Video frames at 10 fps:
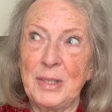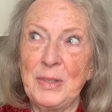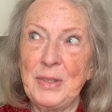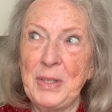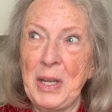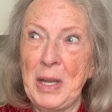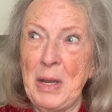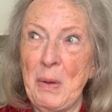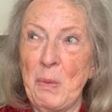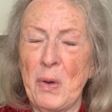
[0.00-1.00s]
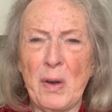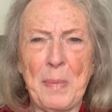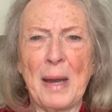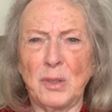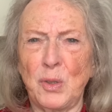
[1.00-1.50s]
there were
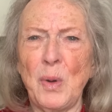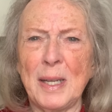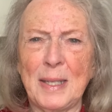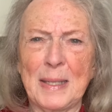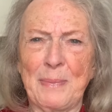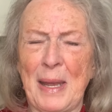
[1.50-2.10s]
about twice as